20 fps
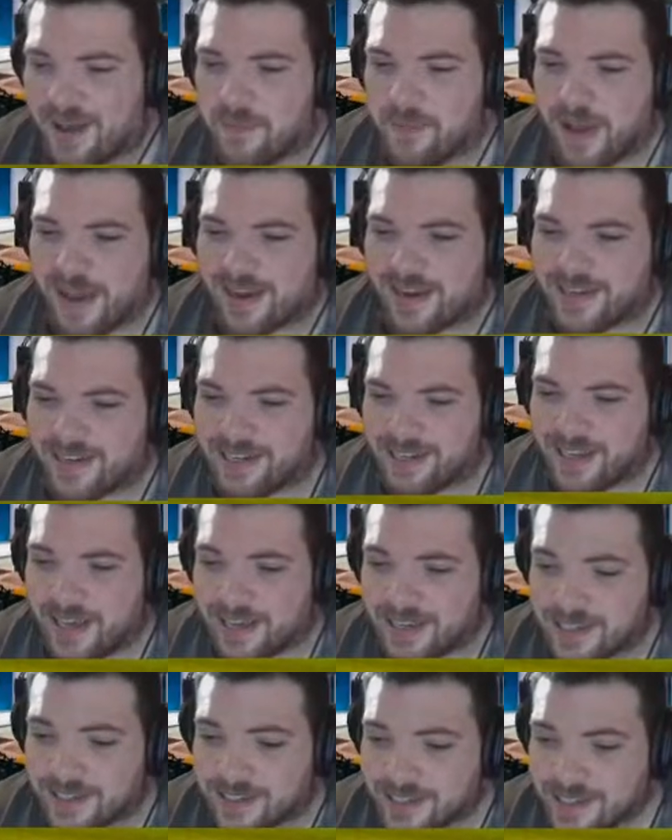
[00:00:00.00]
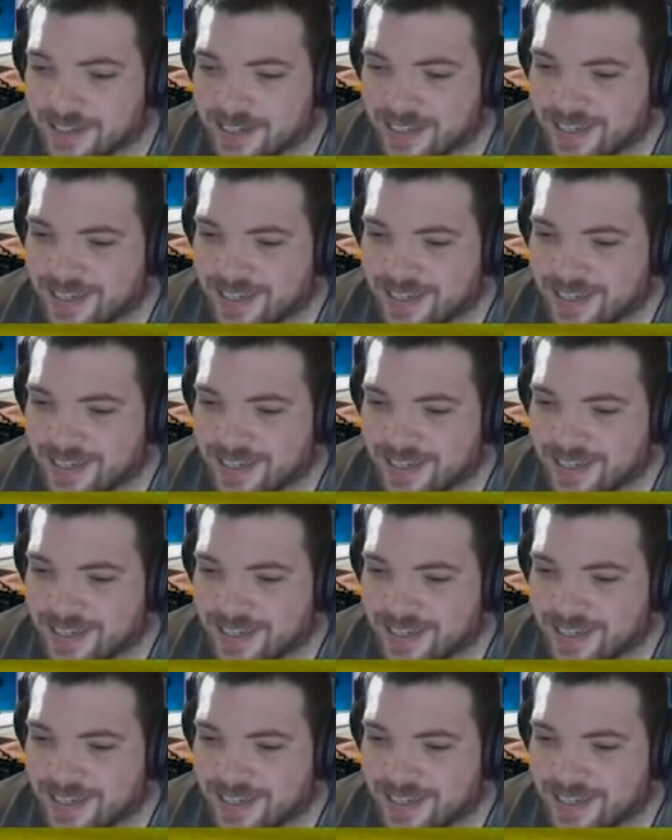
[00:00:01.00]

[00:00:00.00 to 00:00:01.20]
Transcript: Back in the days.